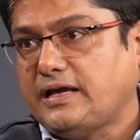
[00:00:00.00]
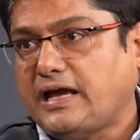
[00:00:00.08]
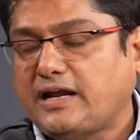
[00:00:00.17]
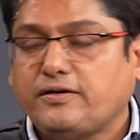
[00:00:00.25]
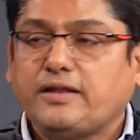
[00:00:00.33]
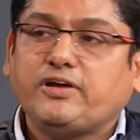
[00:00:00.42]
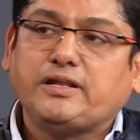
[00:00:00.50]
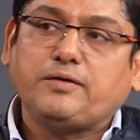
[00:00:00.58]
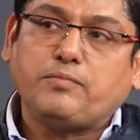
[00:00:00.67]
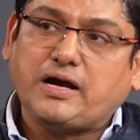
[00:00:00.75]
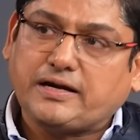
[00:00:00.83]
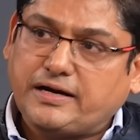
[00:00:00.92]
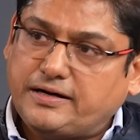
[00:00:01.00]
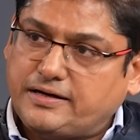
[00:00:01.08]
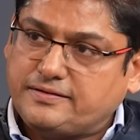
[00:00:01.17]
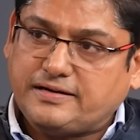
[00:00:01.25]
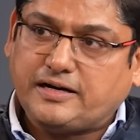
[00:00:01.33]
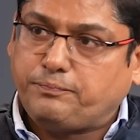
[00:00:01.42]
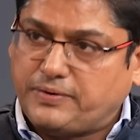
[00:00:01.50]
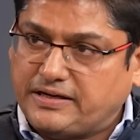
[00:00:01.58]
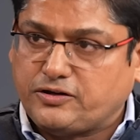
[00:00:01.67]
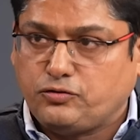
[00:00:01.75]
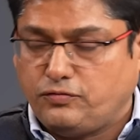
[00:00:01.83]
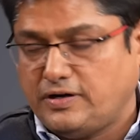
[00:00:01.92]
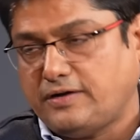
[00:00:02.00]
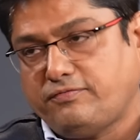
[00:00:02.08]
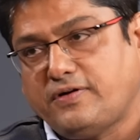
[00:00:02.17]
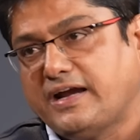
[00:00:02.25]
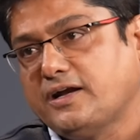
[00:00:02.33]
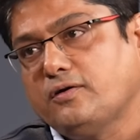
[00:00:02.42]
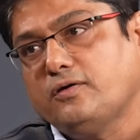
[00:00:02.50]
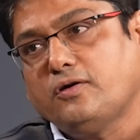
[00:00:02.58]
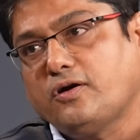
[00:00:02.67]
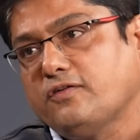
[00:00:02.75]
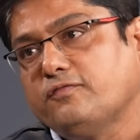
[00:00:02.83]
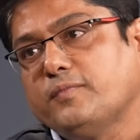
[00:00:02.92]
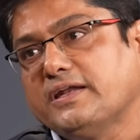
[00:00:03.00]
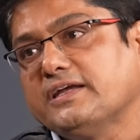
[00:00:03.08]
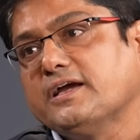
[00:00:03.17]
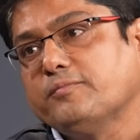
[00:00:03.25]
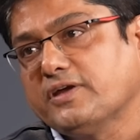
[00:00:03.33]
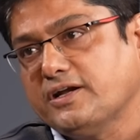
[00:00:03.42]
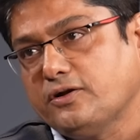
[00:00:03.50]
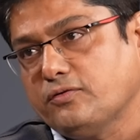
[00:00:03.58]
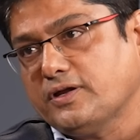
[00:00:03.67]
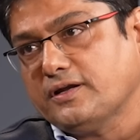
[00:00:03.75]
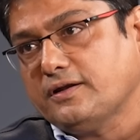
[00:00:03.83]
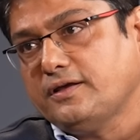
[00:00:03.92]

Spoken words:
And when the market is at peak, you will find a lot of money coming into it.